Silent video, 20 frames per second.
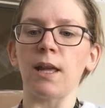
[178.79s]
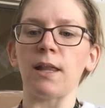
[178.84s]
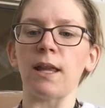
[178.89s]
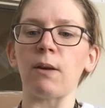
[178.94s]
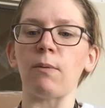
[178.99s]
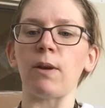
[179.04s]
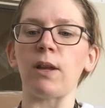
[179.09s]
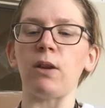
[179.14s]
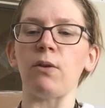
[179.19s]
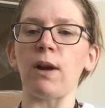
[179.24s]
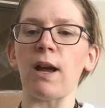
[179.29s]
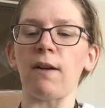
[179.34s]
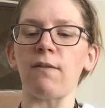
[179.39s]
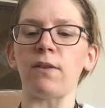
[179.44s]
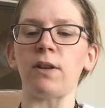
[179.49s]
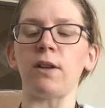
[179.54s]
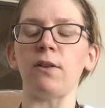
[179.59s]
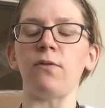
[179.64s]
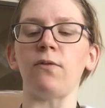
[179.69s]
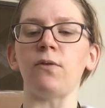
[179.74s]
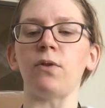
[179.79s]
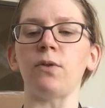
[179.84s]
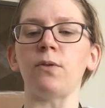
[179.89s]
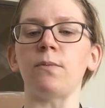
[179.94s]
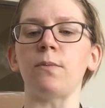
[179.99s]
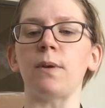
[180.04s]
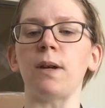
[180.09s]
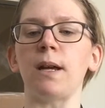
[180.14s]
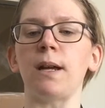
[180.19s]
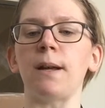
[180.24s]
that way you have enough
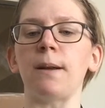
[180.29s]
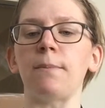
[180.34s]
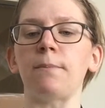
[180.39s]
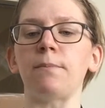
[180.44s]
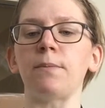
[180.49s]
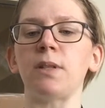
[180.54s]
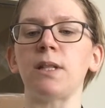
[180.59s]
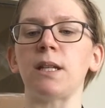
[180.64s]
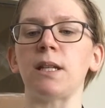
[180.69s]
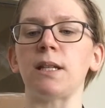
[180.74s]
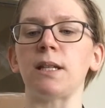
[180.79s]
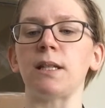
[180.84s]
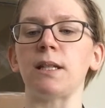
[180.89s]
room to